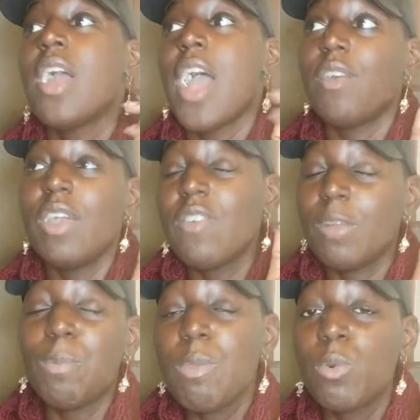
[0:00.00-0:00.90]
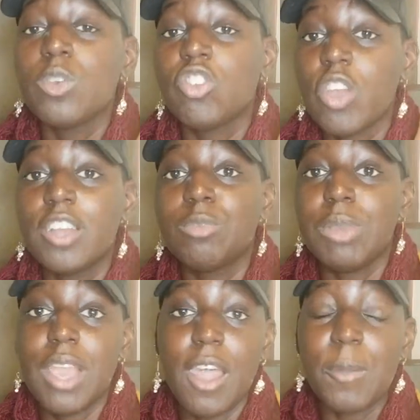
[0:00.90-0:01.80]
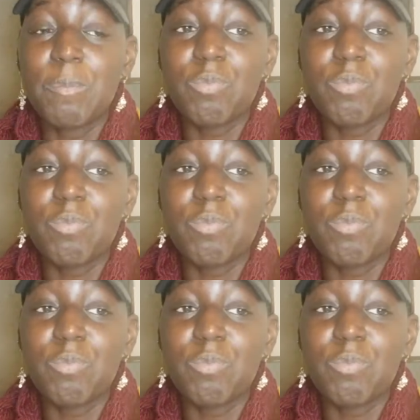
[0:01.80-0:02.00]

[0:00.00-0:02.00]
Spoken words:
However, people was charging me up.